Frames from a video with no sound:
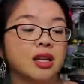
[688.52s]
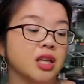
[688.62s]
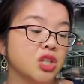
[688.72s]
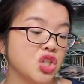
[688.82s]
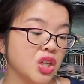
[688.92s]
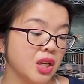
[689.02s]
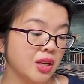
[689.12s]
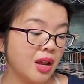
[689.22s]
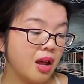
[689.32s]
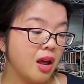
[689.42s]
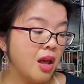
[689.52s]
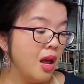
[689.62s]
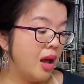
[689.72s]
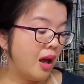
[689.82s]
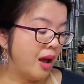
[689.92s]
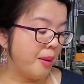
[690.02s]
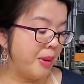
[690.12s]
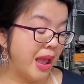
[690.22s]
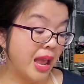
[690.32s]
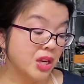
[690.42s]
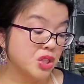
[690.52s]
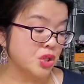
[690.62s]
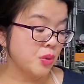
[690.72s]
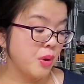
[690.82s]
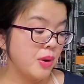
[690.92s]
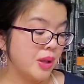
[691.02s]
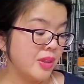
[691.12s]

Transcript: Kachina hand jewel,